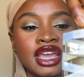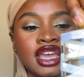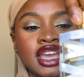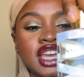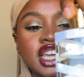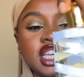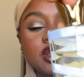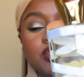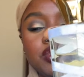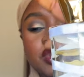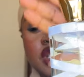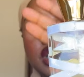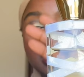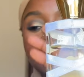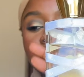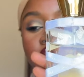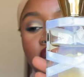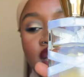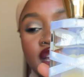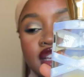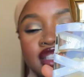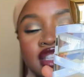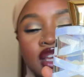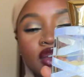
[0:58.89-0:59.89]
It's pretty
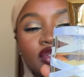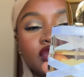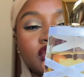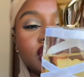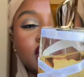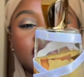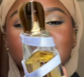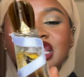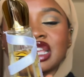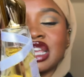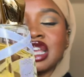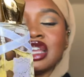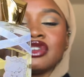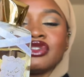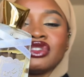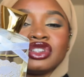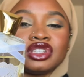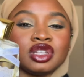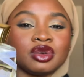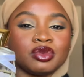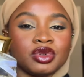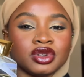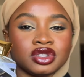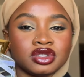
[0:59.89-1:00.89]
nice. I feel like even
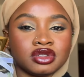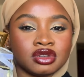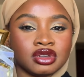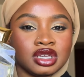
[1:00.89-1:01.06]
the bottle